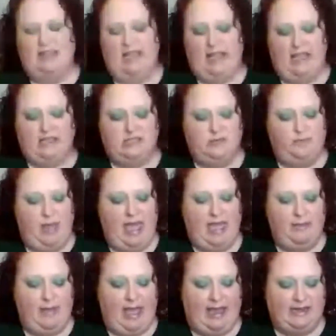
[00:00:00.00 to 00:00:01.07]
Like I
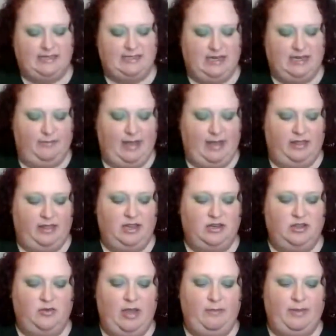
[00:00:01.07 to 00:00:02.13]
pay Madison and Bella to
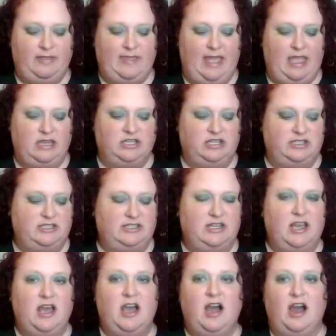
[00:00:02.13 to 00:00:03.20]
do it, but they
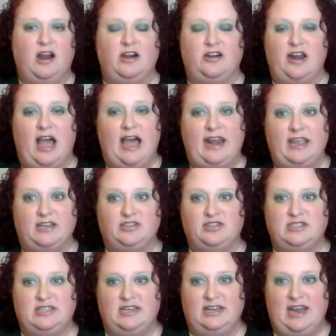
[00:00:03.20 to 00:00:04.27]
just are not
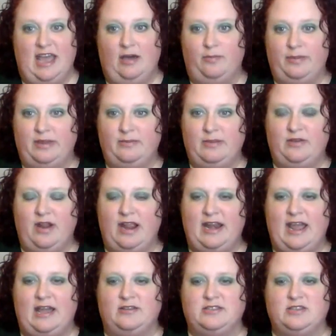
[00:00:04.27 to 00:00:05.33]
interested in helping me right now.